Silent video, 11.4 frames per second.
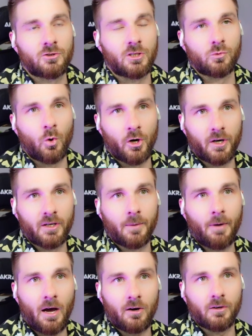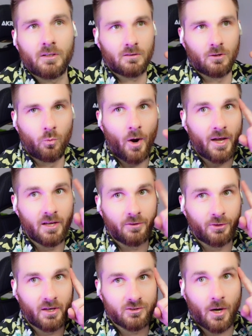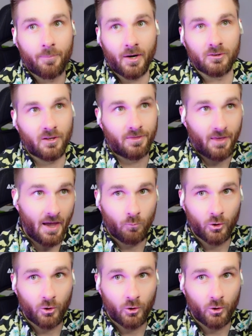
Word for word: She's worried about the way he thinks compared to them,